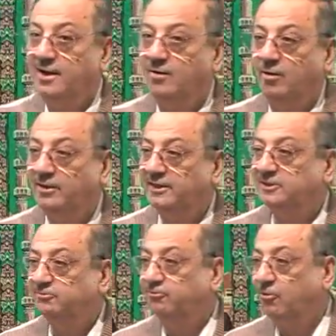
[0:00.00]
all these
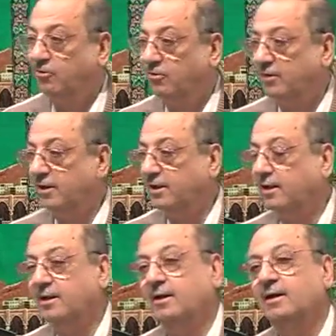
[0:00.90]
four
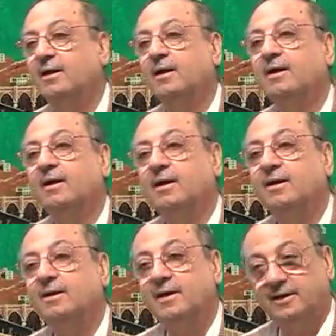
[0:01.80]

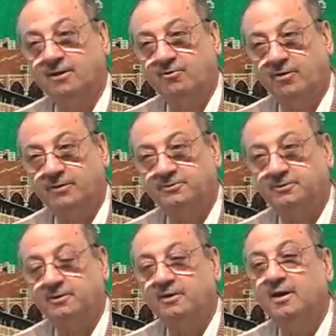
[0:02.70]
letter verbs.
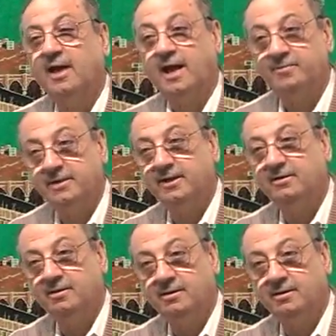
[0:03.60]
I mean,